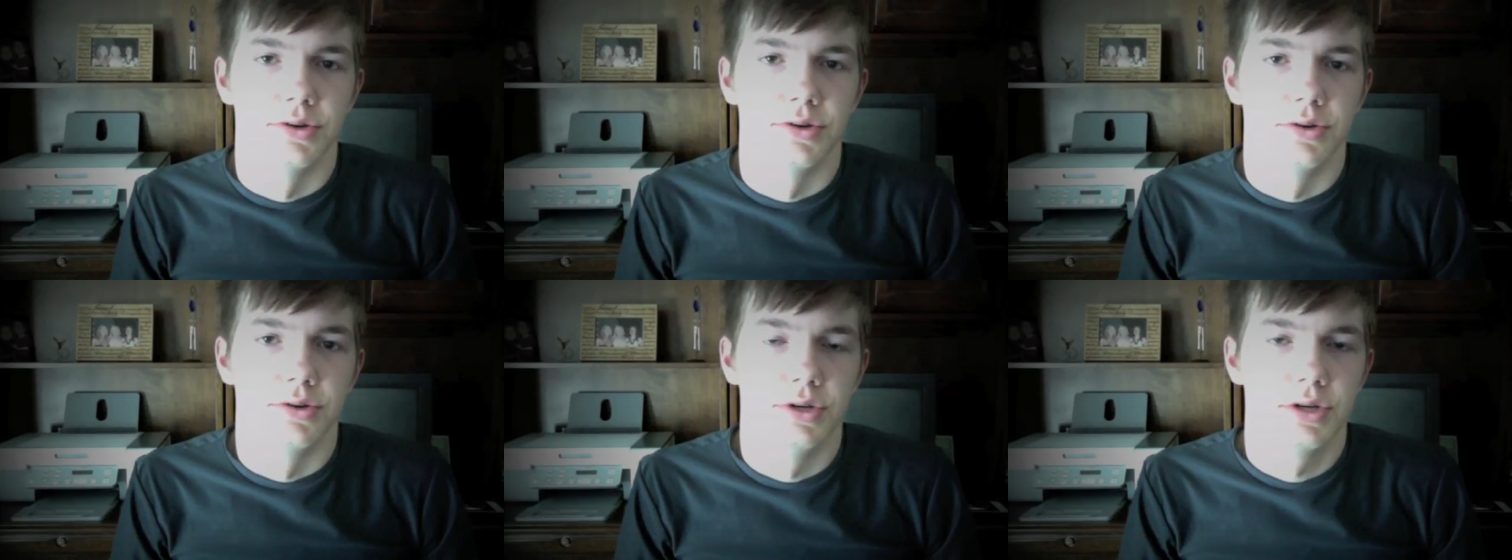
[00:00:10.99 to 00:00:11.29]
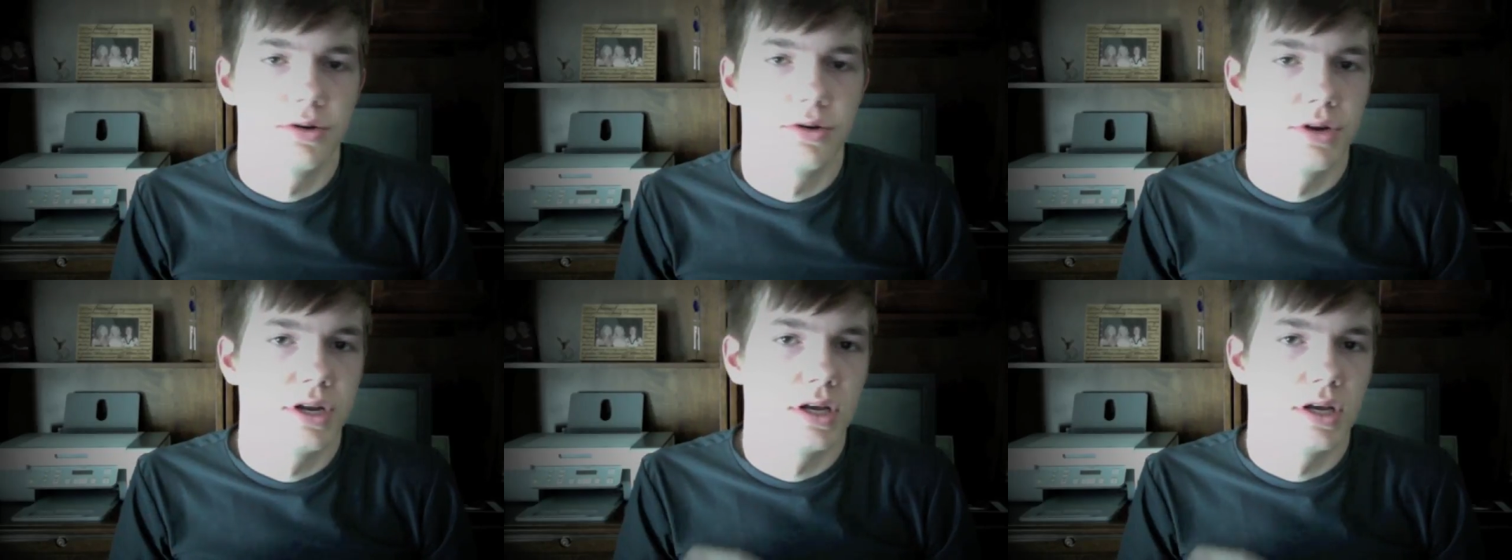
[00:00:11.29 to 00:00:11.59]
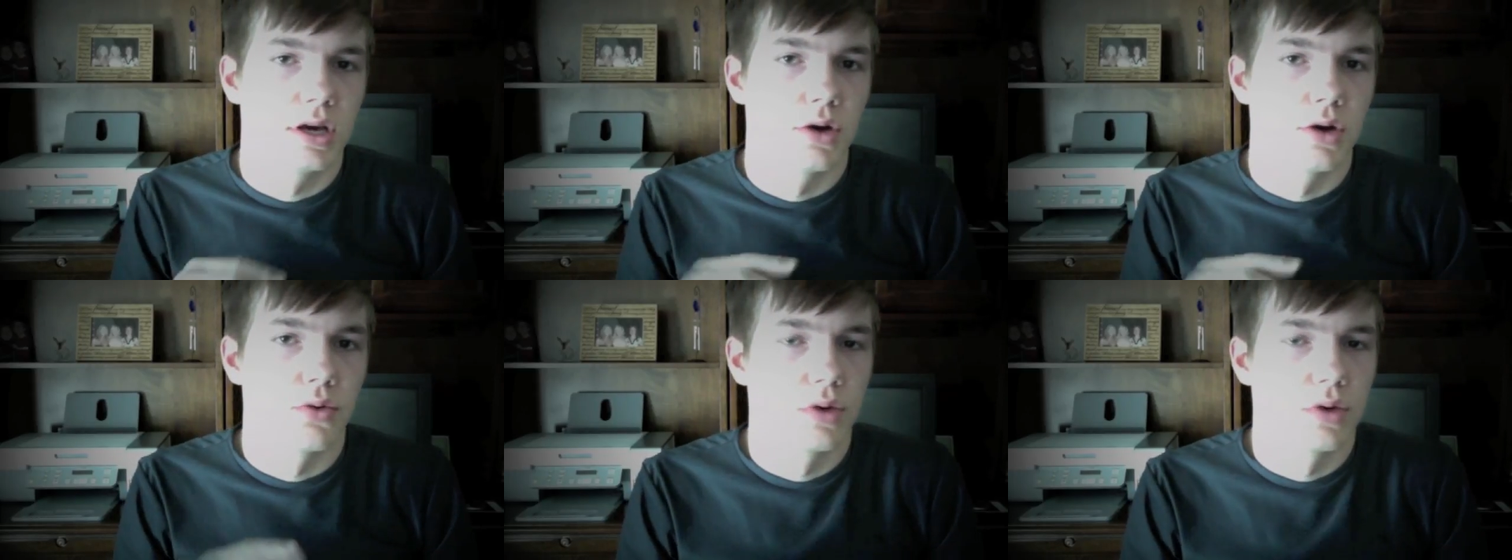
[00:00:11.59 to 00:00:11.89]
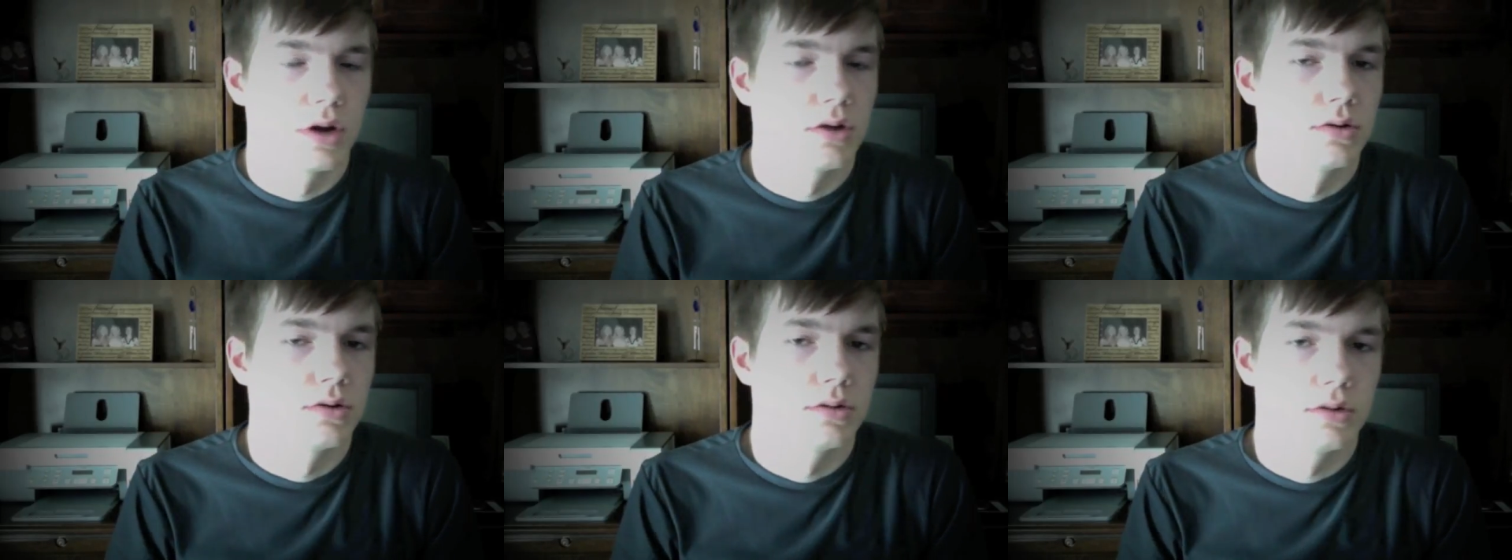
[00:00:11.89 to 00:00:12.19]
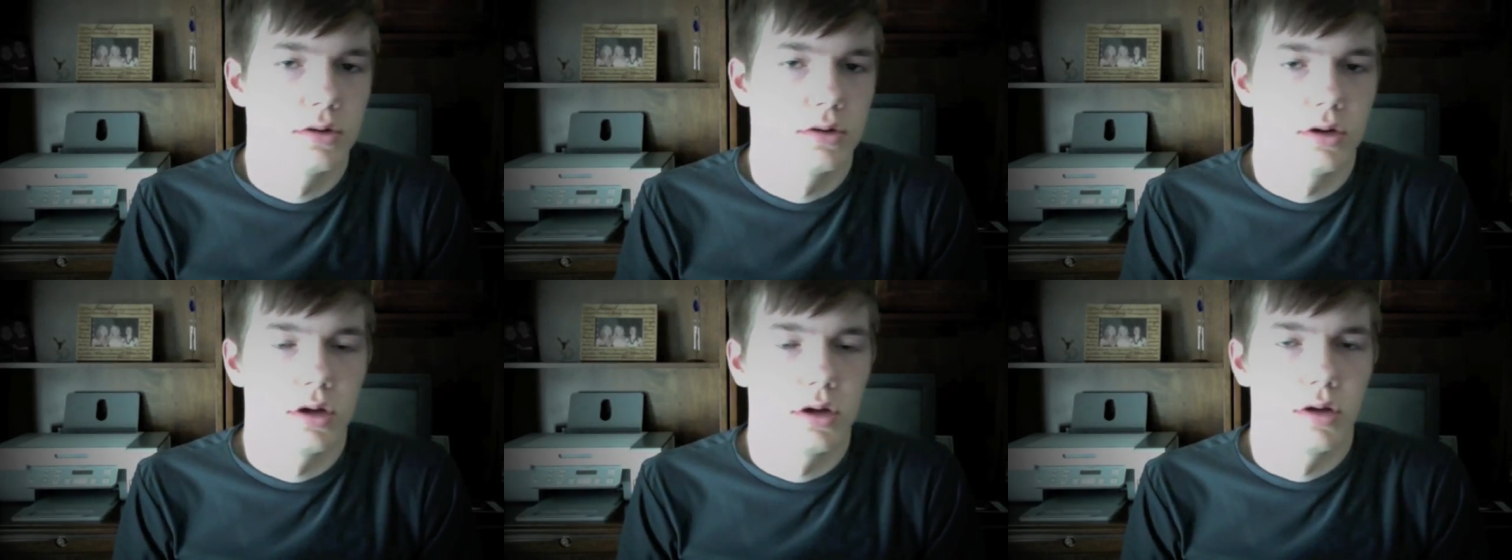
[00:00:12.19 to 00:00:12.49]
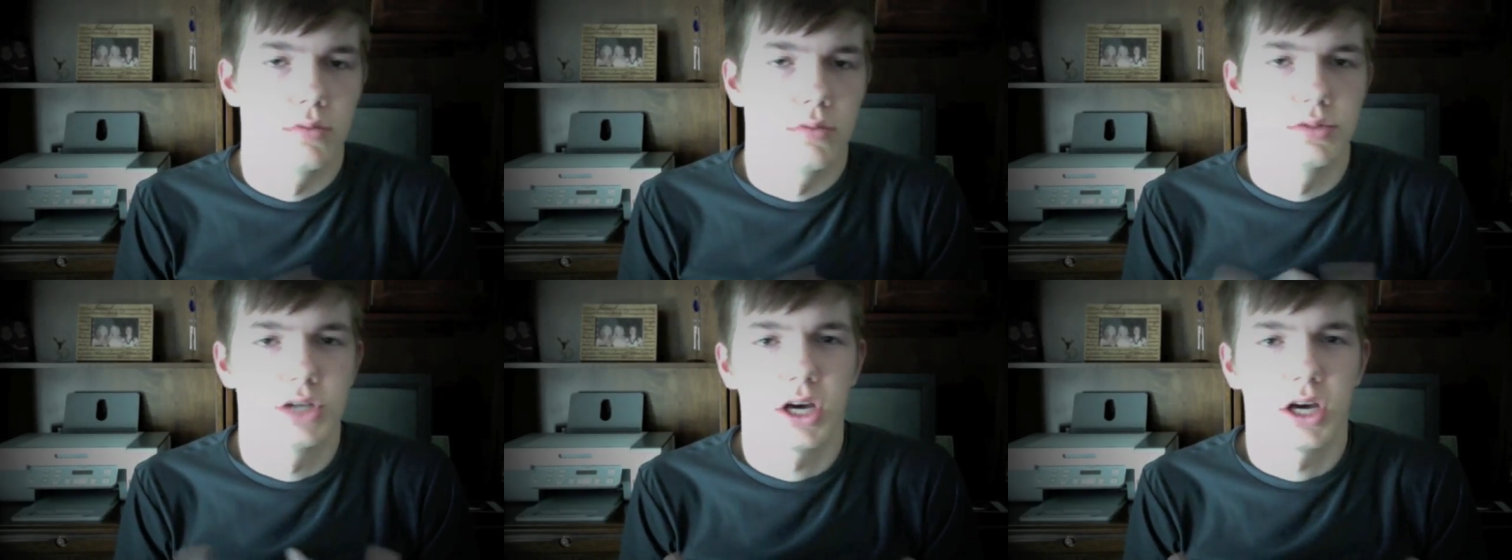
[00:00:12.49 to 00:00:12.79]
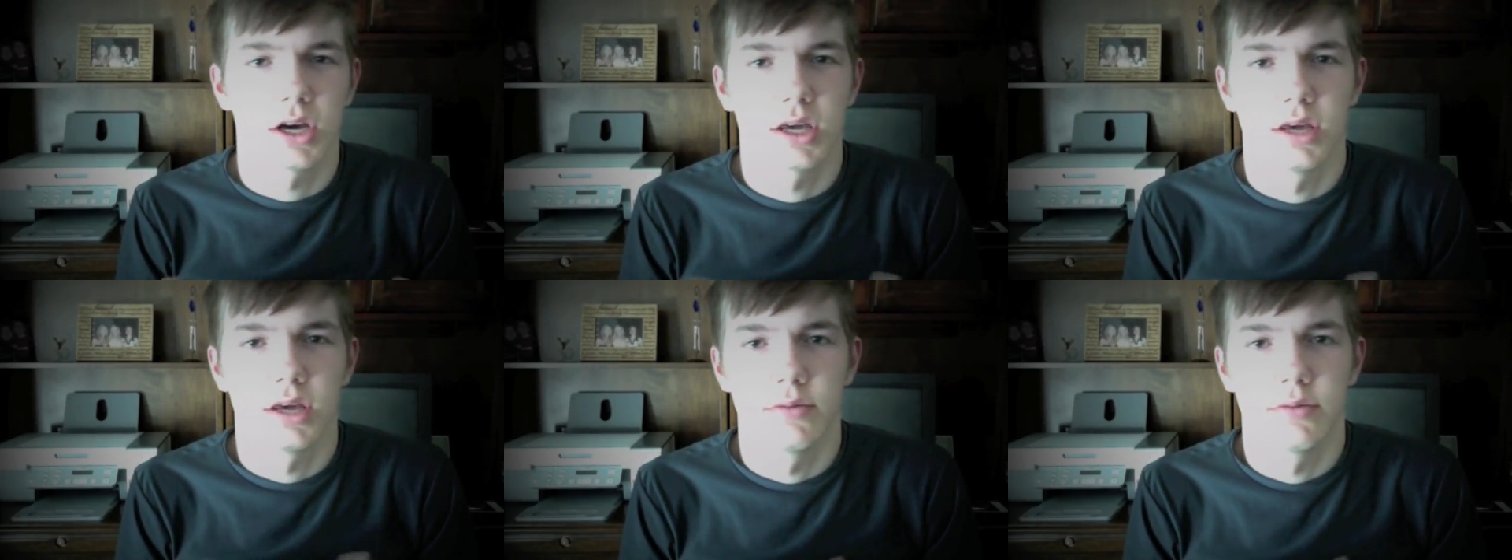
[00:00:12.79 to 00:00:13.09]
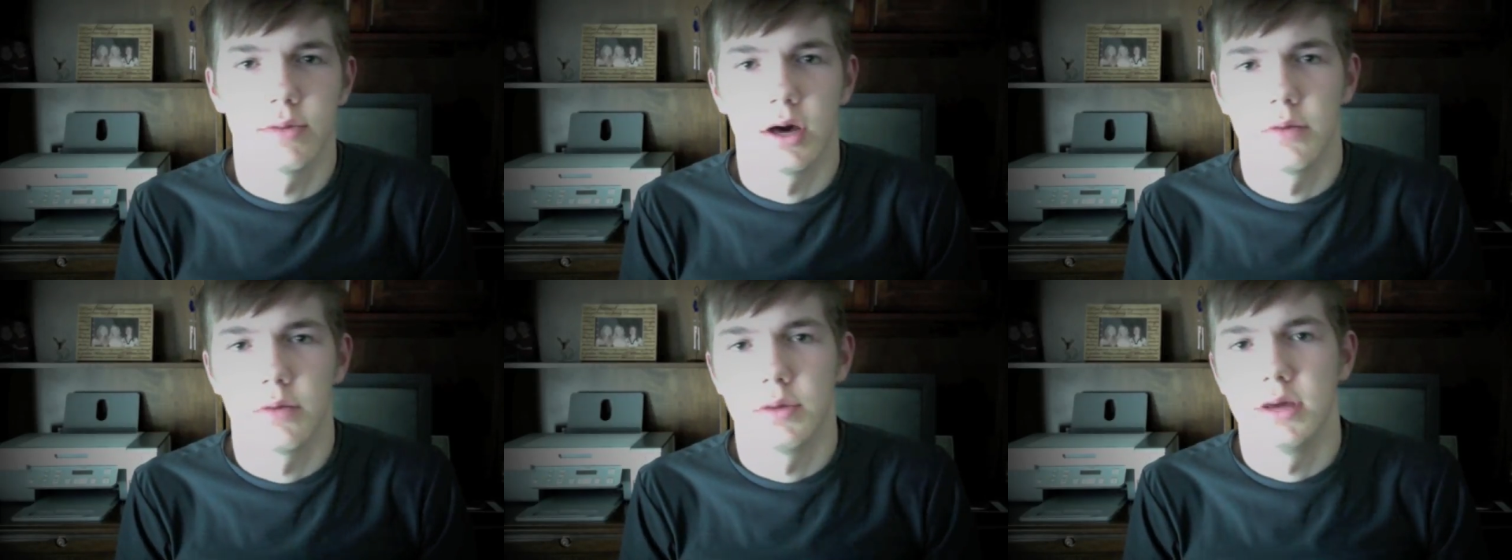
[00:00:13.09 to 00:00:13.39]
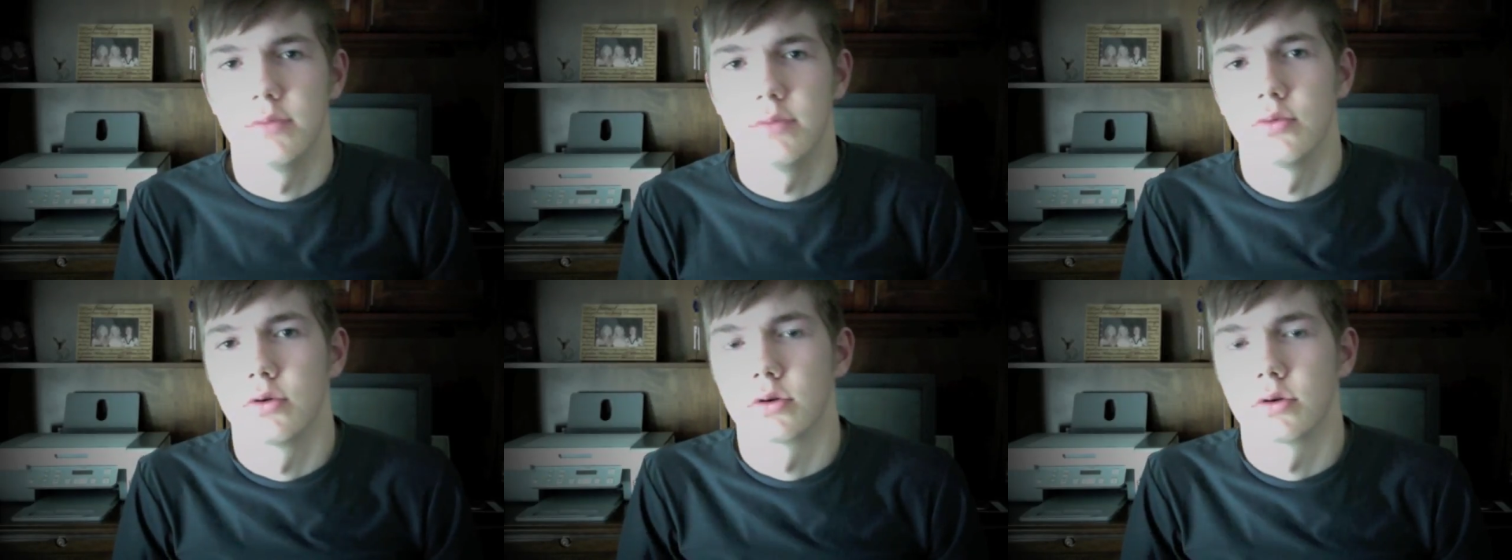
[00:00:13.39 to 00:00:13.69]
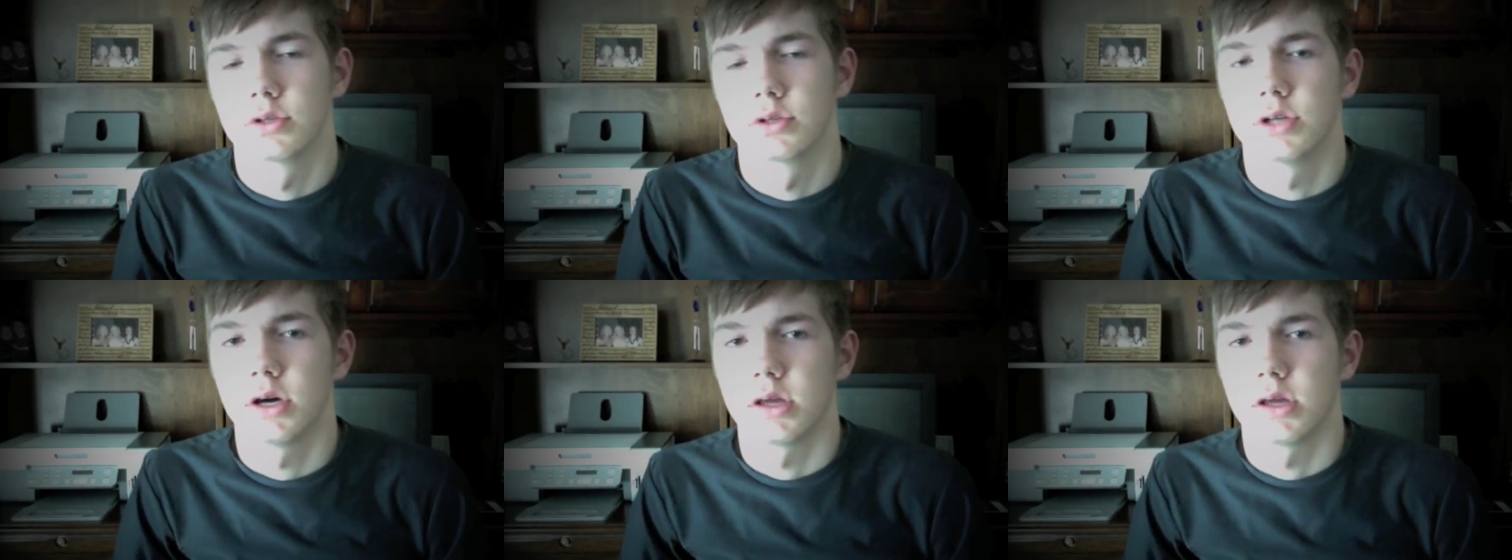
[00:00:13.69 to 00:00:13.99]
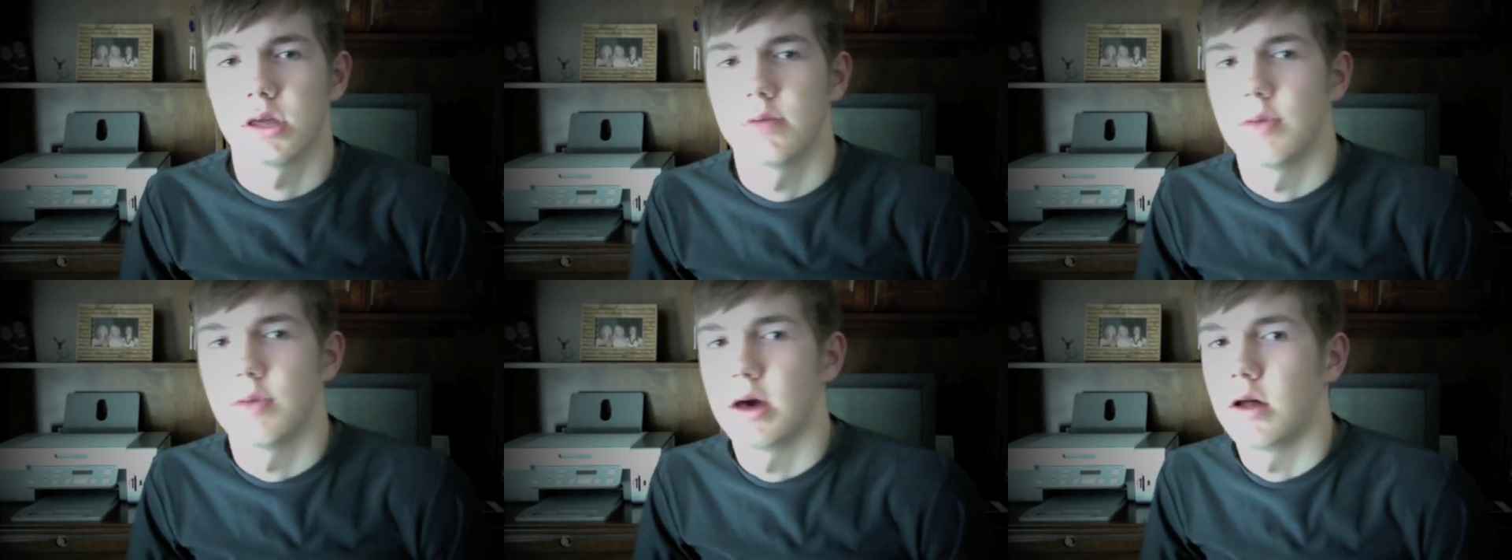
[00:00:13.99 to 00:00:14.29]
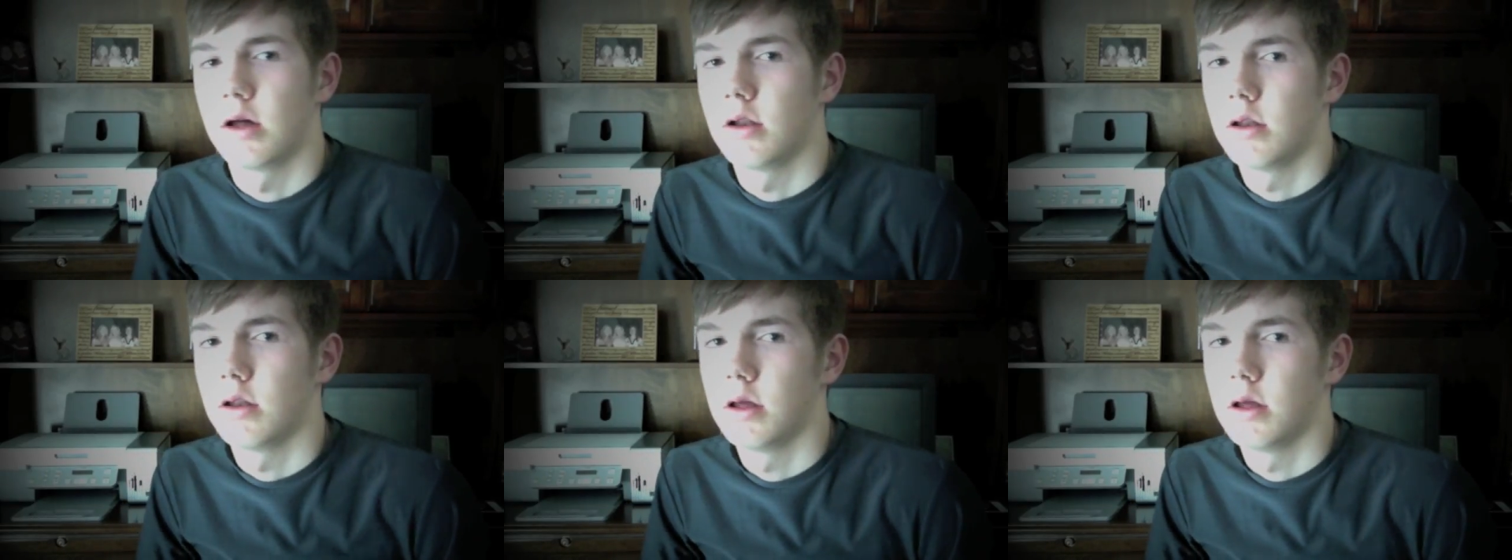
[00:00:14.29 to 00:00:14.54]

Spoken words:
You don't need to go around talking about people or talking about